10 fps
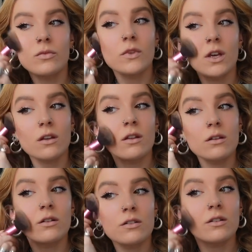Yeah, that
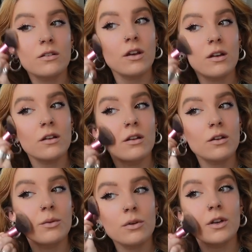looks exactly
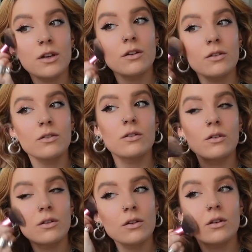like what I use.
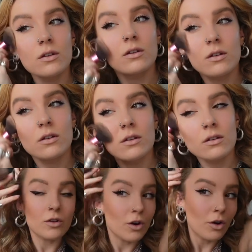
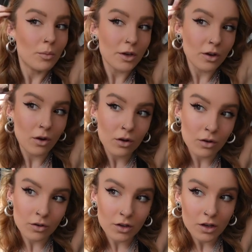Oh my god.